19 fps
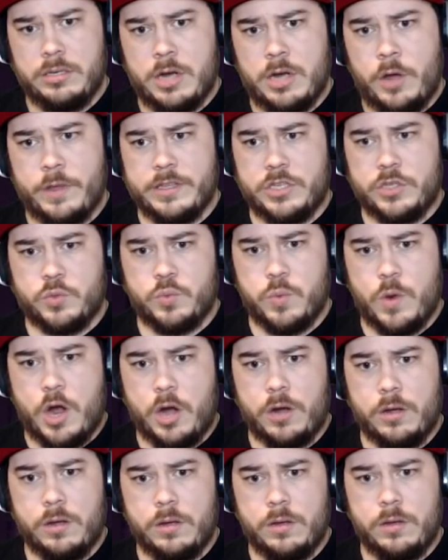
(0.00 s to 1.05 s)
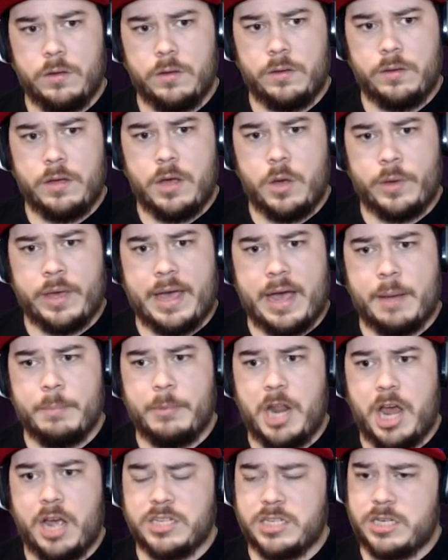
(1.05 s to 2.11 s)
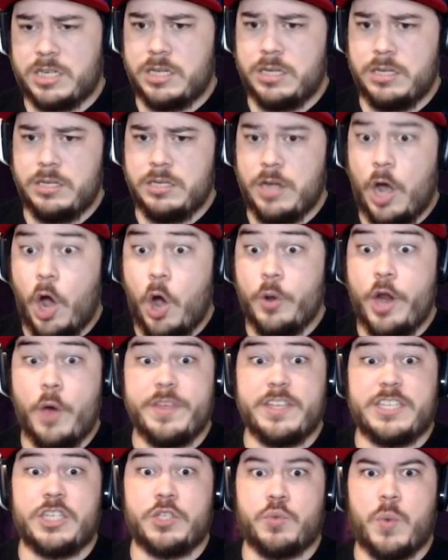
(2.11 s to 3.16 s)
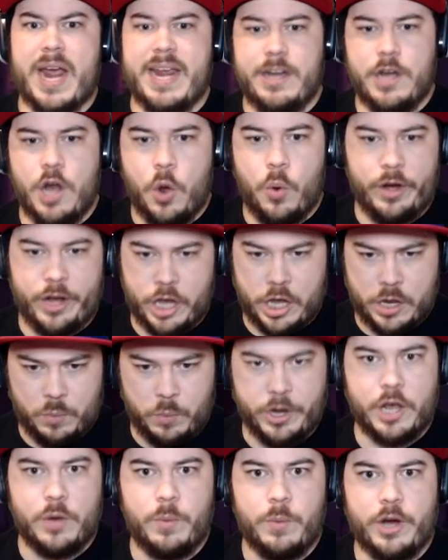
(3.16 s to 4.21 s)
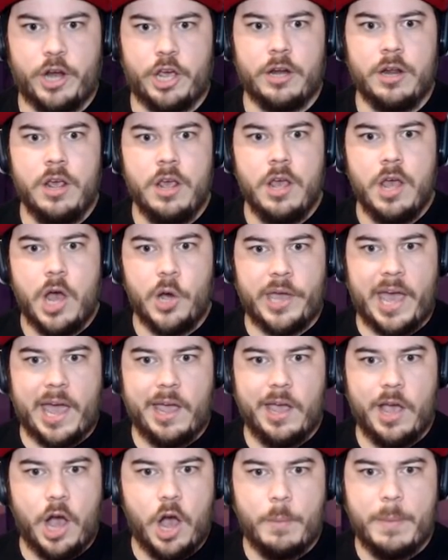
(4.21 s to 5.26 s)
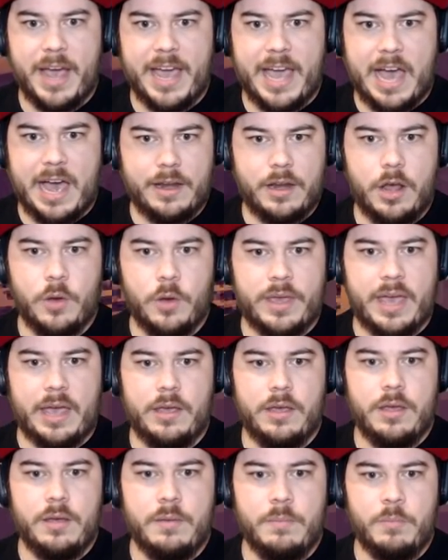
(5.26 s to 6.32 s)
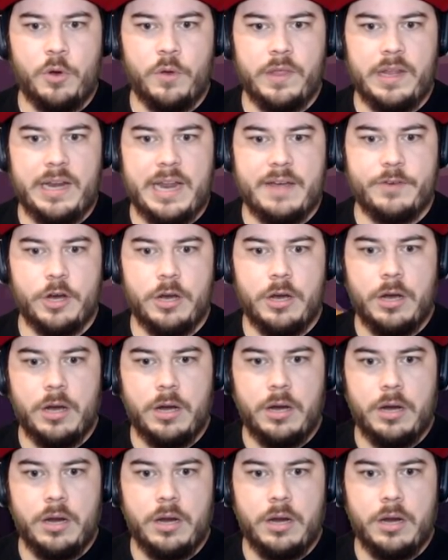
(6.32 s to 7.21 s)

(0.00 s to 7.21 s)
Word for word: Oh, this is wrong. Okay, I'm lost. Oh no, this is right. No, we're good, we're good, we're good. Okay, oh my God, okay. Pull the lever.